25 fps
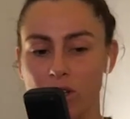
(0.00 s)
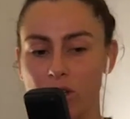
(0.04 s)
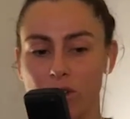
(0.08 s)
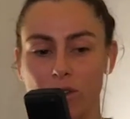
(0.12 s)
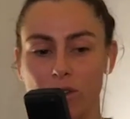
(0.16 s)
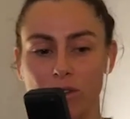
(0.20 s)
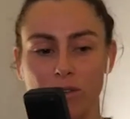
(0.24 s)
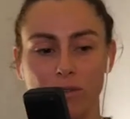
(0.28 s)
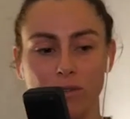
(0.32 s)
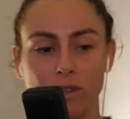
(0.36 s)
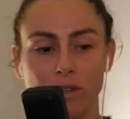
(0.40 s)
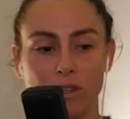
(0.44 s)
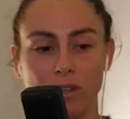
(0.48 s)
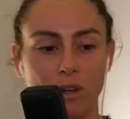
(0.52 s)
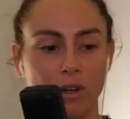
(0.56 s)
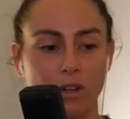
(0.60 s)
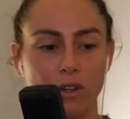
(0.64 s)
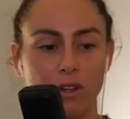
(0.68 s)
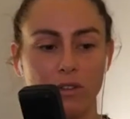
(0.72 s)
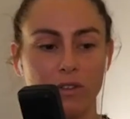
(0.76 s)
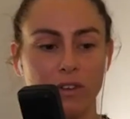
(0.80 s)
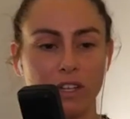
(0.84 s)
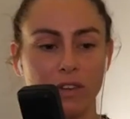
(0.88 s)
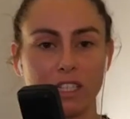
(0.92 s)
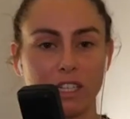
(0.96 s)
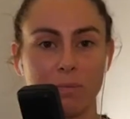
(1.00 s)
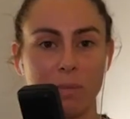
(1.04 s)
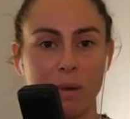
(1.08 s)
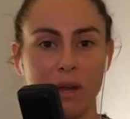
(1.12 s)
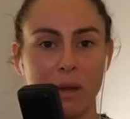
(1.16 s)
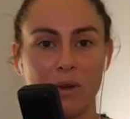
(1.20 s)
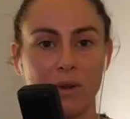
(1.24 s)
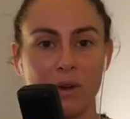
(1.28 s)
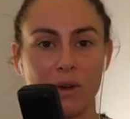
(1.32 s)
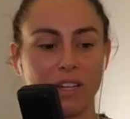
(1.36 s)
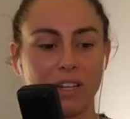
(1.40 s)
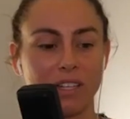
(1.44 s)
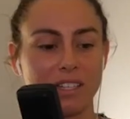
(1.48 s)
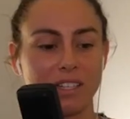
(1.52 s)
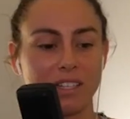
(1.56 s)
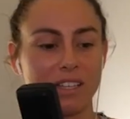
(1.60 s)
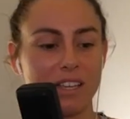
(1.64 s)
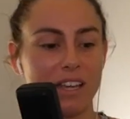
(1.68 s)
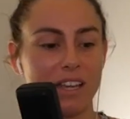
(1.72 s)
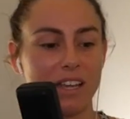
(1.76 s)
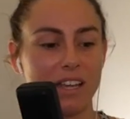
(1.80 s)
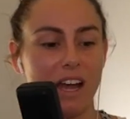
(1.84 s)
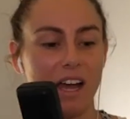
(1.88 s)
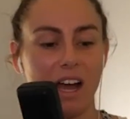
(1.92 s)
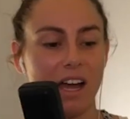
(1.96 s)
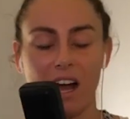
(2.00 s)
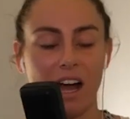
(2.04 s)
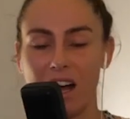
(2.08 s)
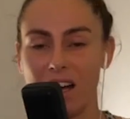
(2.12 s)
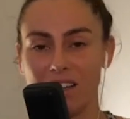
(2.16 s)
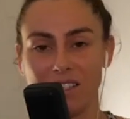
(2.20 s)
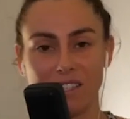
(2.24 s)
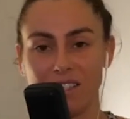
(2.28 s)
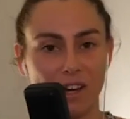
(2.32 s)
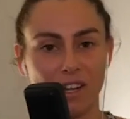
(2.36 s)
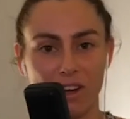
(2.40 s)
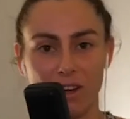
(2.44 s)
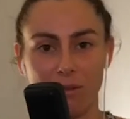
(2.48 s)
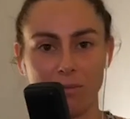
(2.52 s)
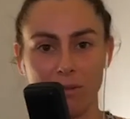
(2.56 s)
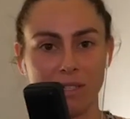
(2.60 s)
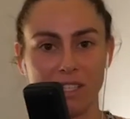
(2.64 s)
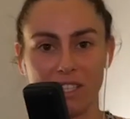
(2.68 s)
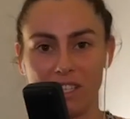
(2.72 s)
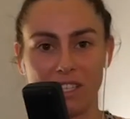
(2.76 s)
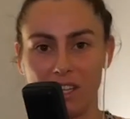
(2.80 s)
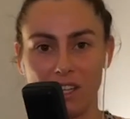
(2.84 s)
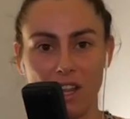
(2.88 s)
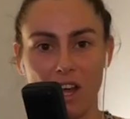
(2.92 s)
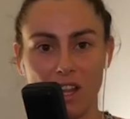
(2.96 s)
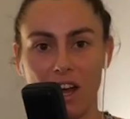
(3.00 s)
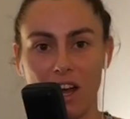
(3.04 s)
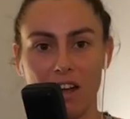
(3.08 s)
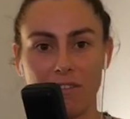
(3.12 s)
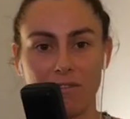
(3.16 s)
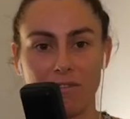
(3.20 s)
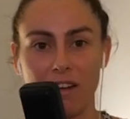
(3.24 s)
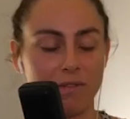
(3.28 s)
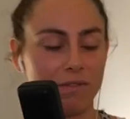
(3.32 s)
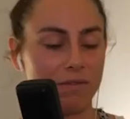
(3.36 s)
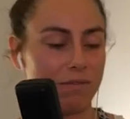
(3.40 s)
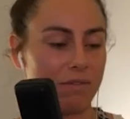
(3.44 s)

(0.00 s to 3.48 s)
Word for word: you you know you've experienced hard times in your life.